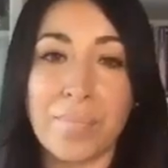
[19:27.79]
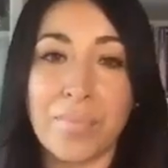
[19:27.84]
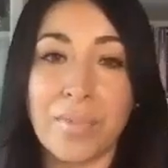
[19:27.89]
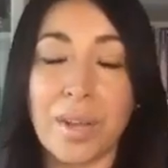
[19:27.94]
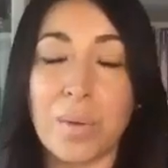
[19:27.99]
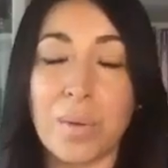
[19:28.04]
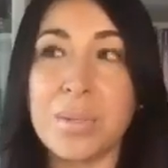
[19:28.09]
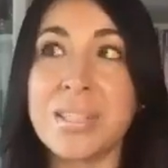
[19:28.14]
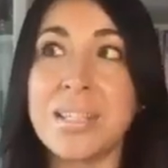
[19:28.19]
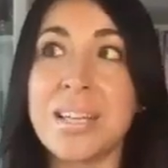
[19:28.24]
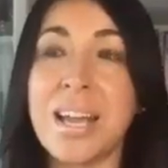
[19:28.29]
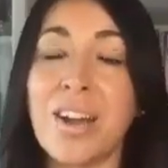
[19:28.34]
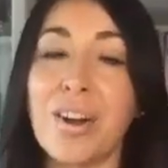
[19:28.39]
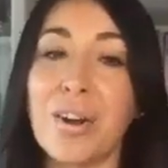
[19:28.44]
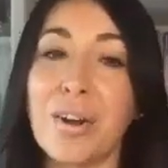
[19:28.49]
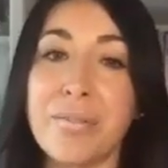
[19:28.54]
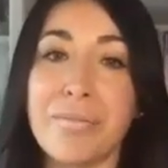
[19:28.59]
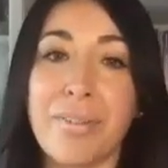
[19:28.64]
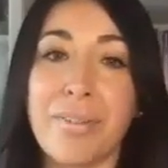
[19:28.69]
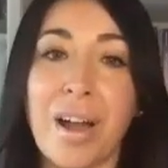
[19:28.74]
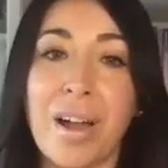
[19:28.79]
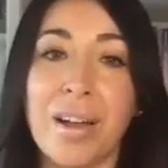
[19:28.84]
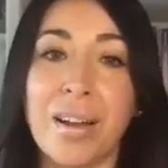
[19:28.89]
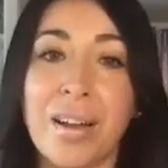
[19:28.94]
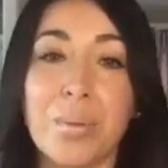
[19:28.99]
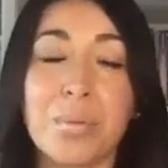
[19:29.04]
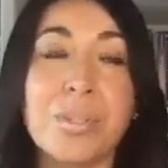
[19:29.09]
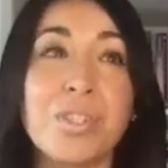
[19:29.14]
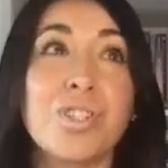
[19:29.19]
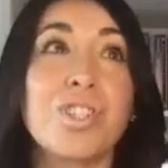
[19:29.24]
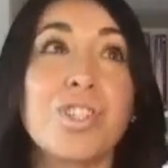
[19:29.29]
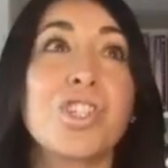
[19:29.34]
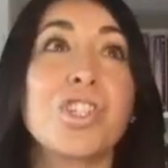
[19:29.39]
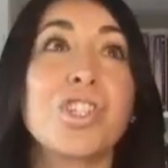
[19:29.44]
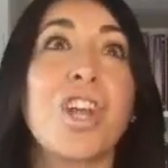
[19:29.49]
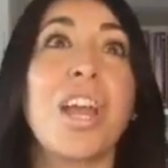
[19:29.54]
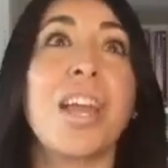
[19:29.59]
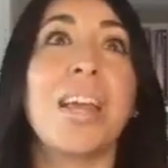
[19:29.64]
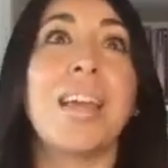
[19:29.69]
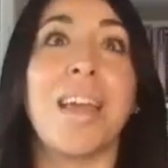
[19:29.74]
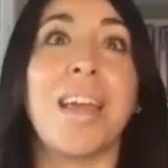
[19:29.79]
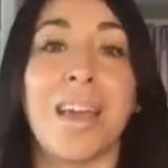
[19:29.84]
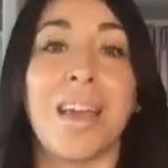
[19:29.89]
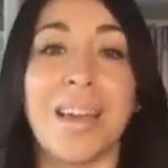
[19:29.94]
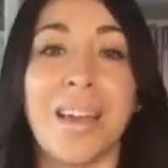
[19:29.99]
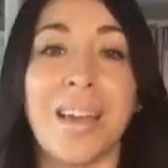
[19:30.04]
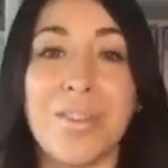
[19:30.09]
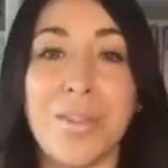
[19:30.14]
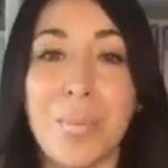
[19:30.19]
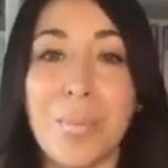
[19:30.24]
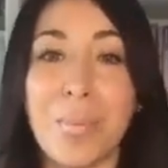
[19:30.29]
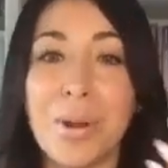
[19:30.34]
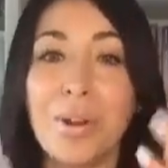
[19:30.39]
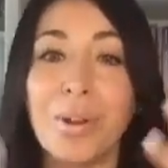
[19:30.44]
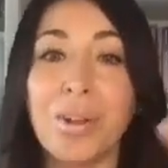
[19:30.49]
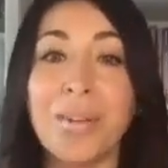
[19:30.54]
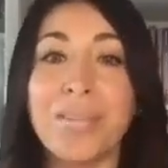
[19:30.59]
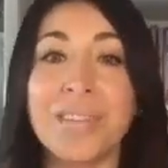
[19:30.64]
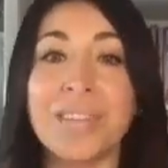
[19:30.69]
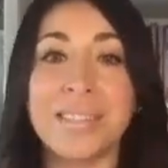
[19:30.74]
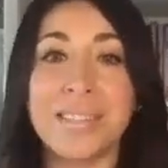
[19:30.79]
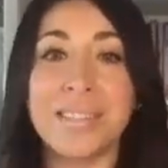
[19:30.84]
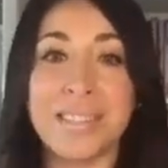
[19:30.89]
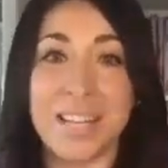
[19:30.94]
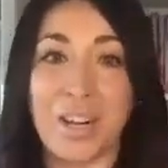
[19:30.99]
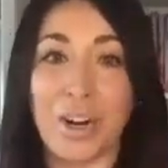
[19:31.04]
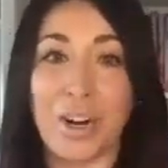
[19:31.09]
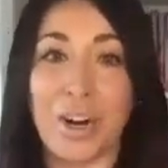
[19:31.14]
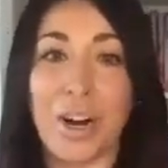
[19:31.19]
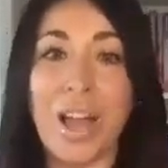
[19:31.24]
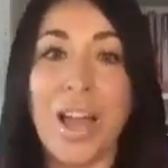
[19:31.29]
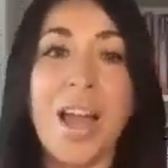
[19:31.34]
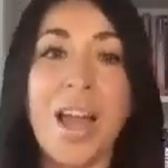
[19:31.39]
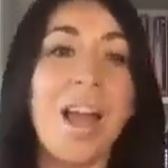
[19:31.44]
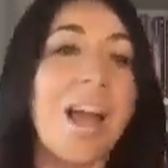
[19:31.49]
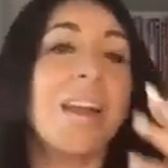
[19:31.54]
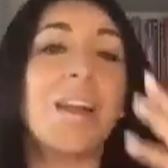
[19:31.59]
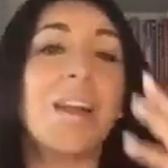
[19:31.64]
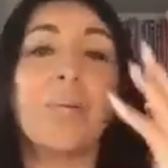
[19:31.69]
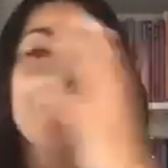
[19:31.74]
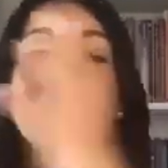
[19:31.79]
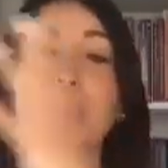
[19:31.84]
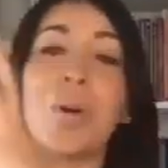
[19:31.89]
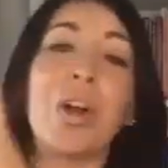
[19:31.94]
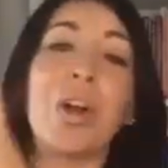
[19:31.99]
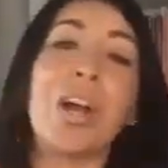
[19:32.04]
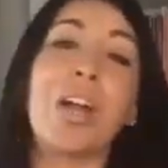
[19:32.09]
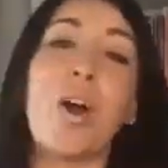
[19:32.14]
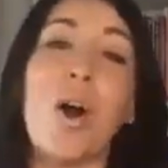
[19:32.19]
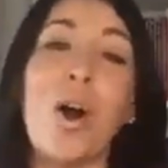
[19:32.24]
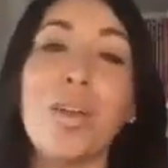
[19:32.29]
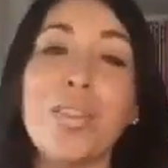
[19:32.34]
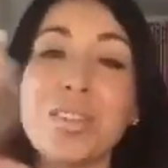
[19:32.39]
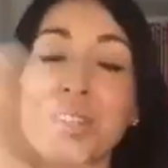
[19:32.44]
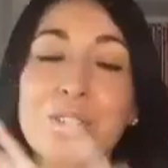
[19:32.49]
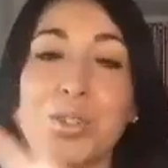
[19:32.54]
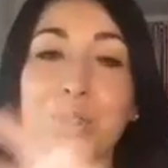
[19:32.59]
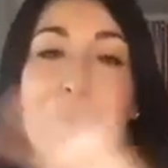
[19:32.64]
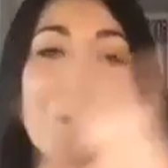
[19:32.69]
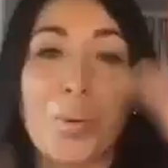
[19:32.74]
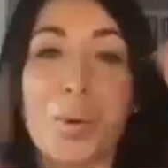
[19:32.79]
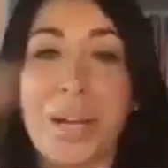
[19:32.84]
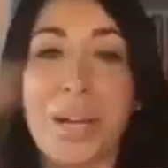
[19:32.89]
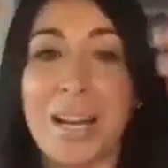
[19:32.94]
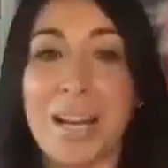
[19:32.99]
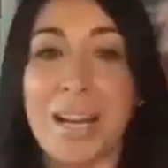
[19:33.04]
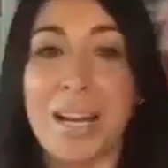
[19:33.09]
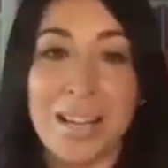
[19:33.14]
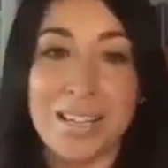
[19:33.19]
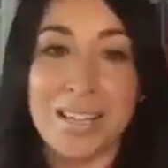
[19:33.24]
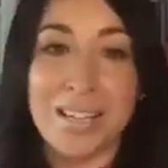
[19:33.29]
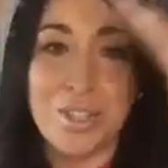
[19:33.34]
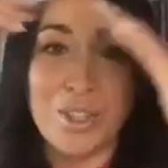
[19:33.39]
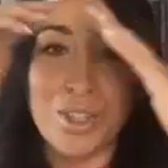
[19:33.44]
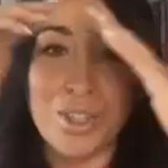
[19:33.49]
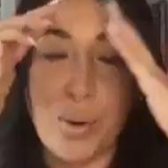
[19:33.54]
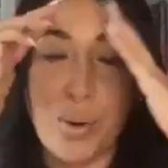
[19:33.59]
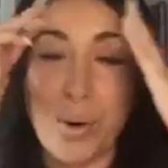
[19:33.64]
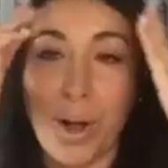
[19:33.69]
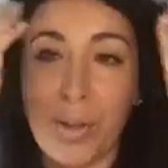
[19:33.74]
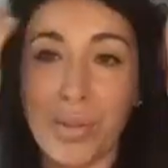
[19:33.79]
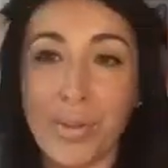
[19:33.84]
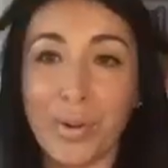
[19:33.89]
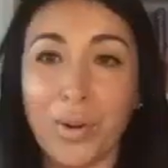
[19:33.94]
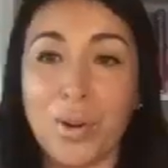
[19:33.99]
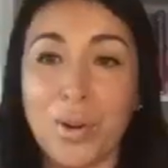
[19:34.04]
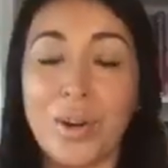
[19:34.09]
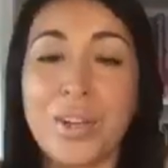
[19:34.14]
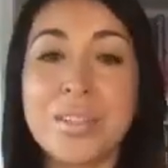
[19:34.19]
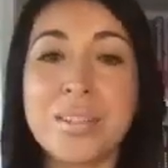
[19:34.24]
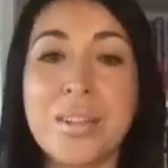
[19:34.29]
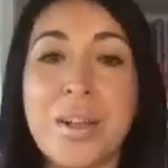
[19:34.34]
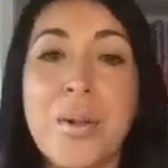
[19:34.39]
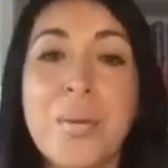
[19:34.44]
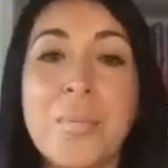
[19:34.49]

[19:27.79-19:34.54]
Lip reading: I was terrified. I was shaking in the middle of this dinner and I was wearing all this jewelry and I kind of showed all the girls.